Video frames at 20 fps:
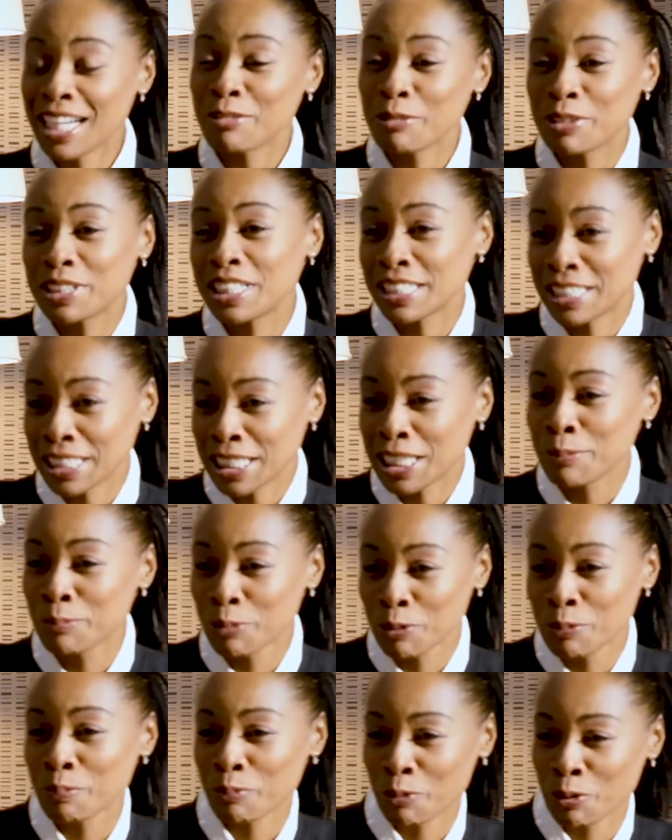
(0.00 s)
Yeah, we need to keep
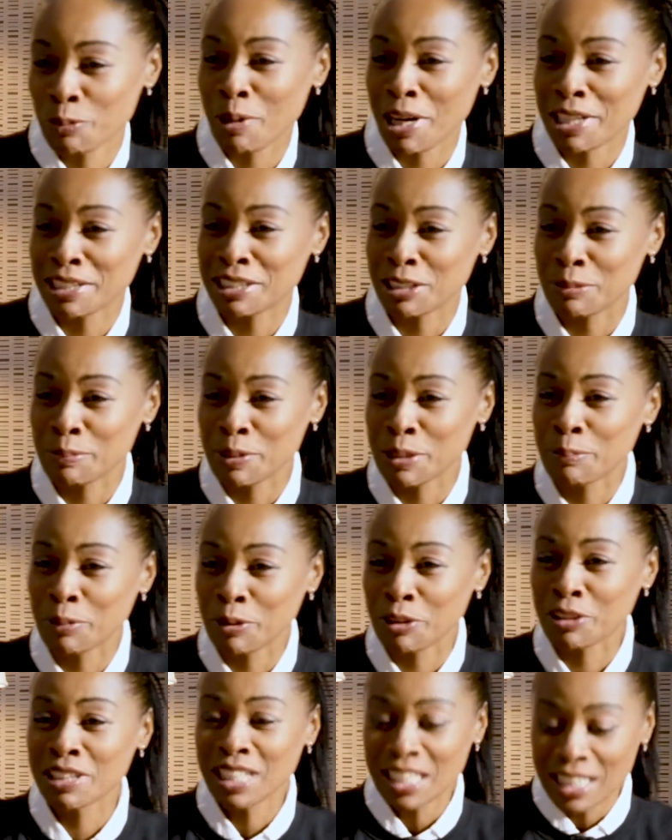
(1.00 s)
reminding
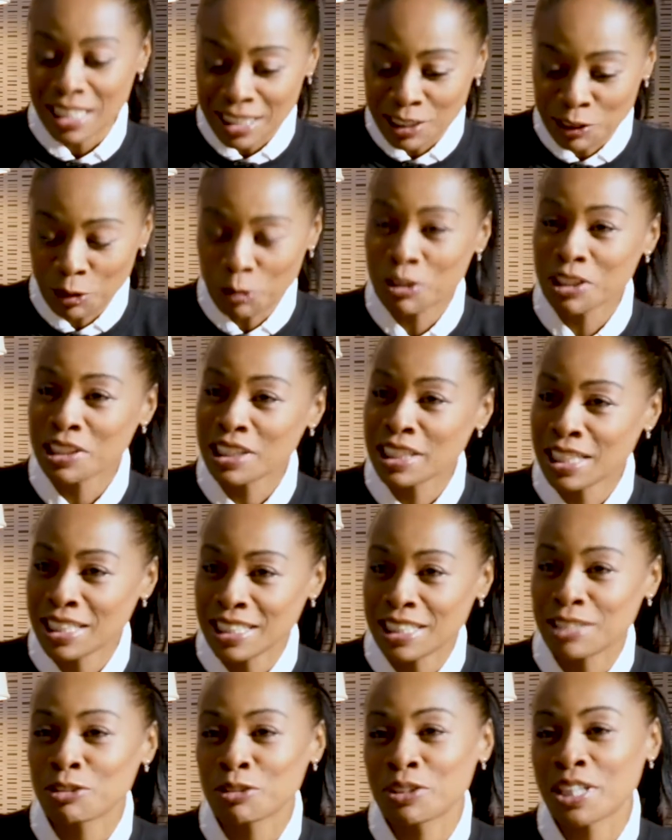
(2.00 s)
people, locally and
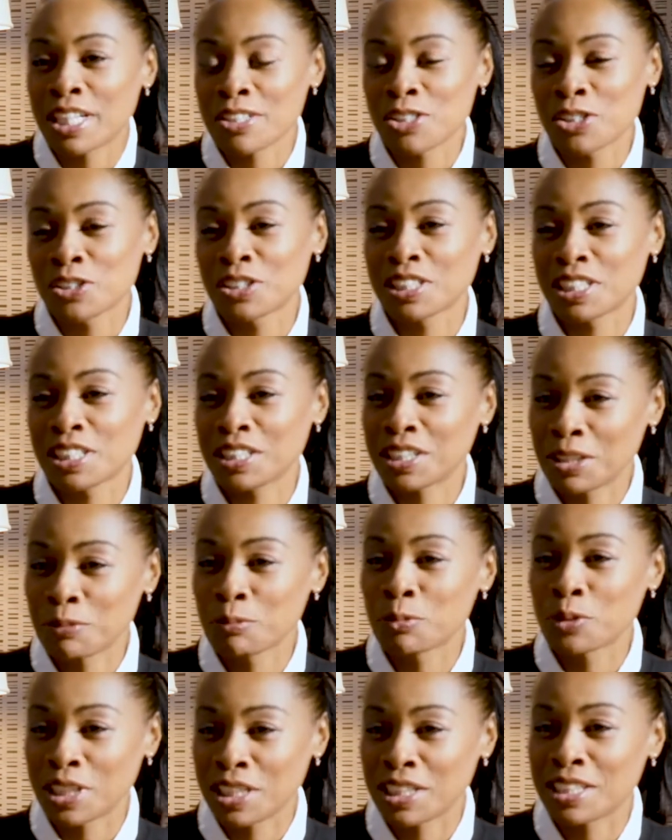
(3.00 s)
internationally, that
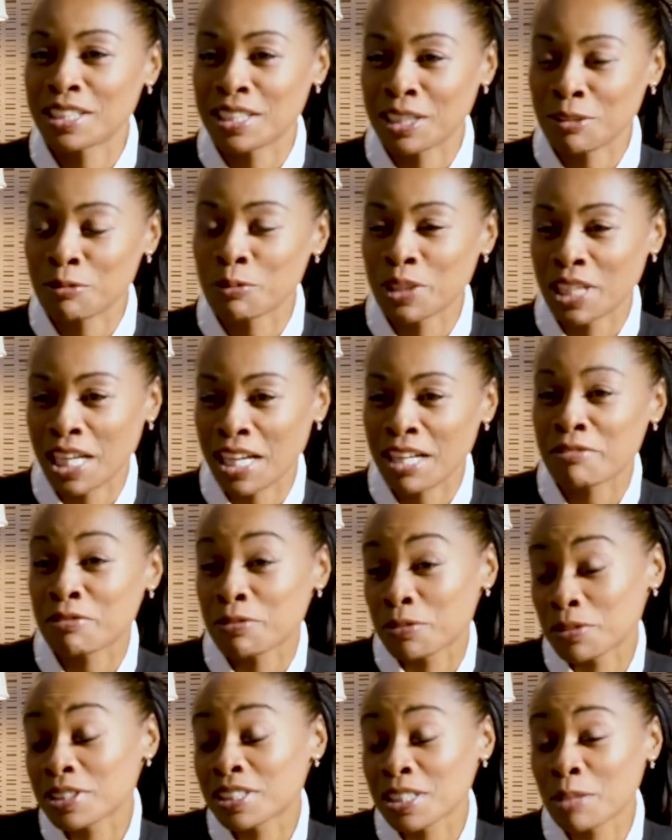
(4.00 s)
we have
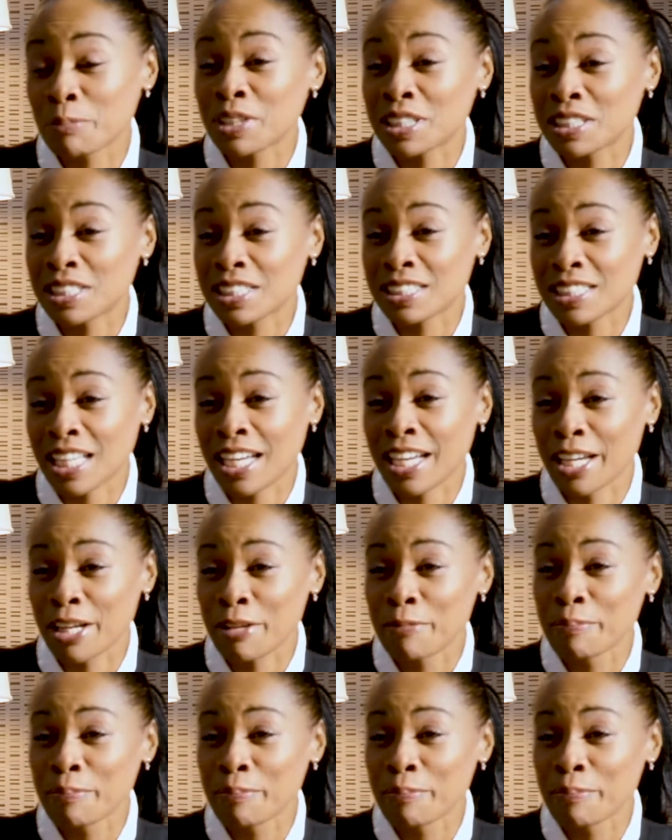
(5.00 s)
something to say.